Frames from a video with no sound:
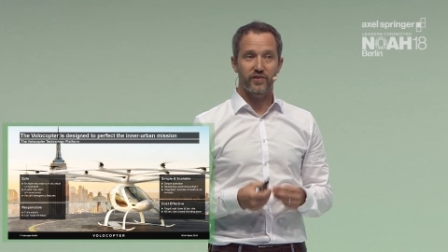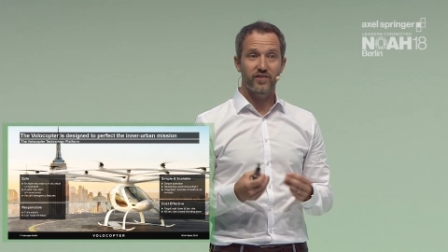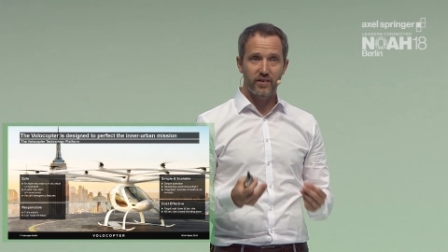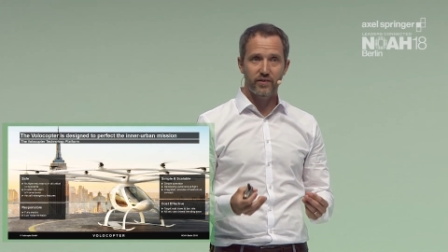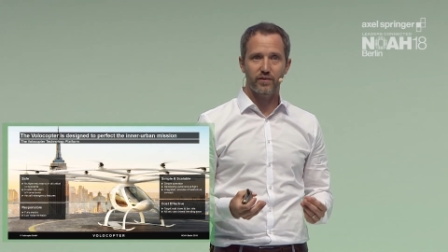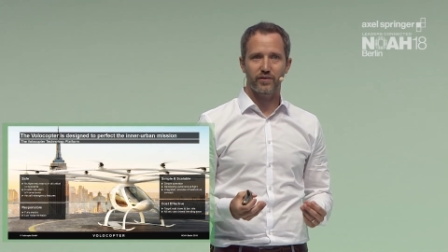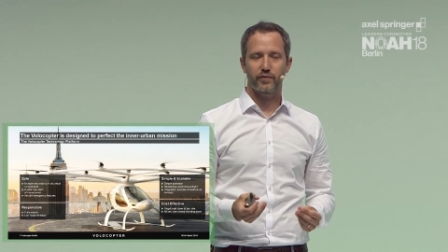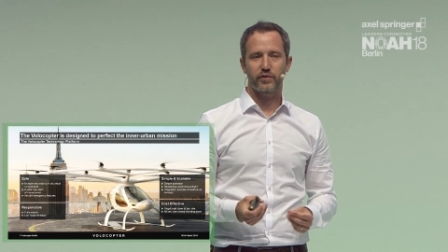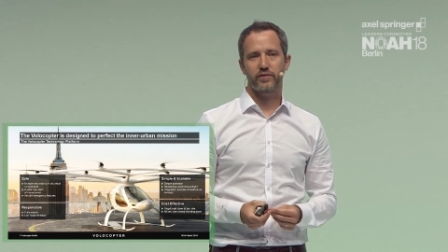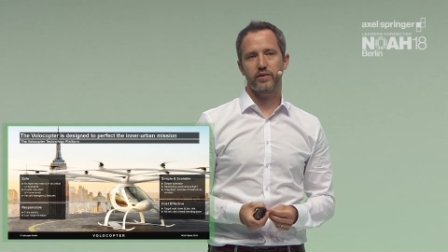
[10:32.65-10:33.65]
citizens
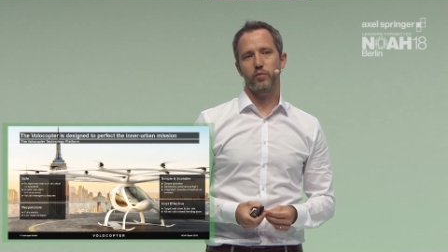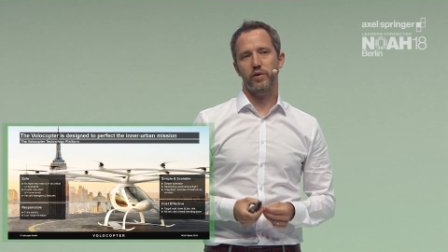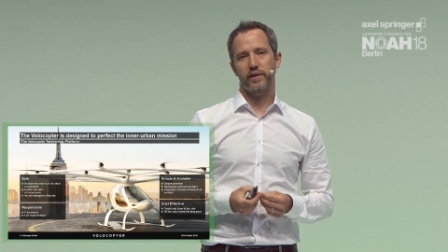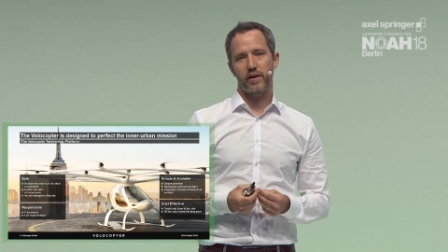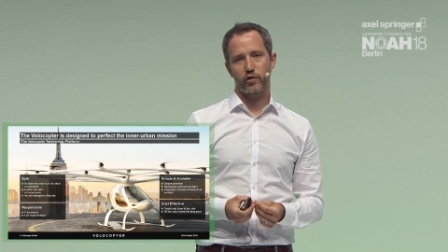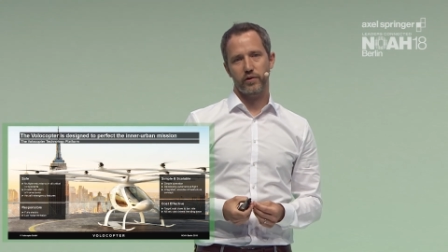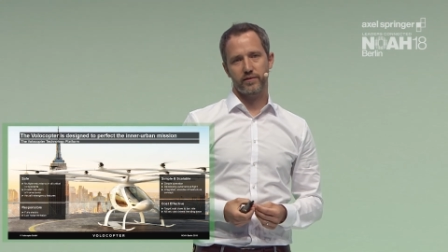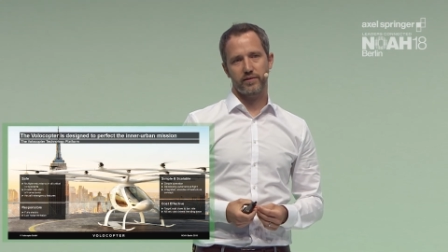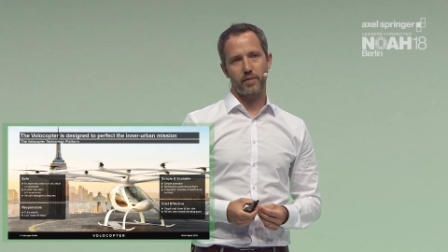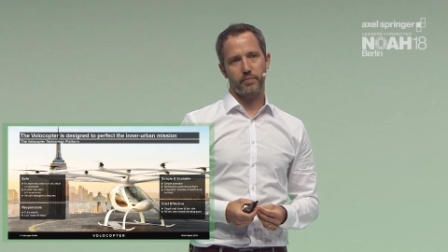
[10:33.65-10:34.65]
of a city will never
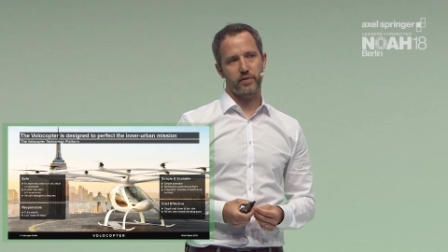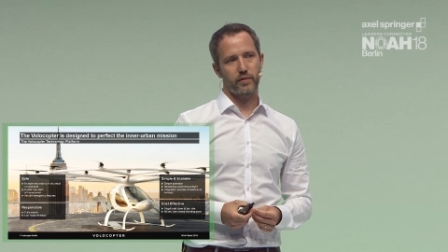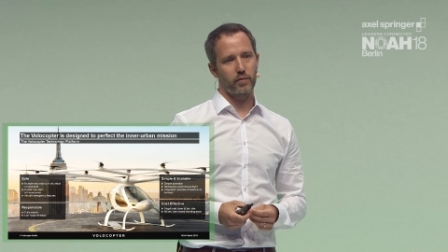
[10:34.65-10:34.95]
accept